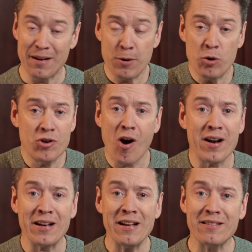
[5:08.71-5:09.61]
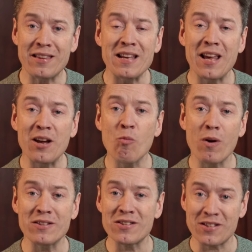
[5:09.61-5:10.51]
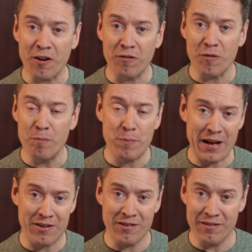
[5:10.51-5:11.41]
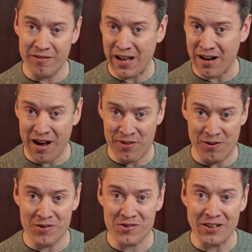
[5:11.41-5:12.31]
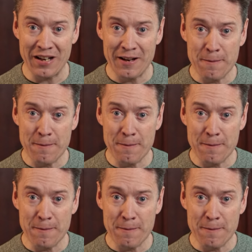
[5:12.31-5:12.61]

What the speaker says: about not thinking oneself better than others.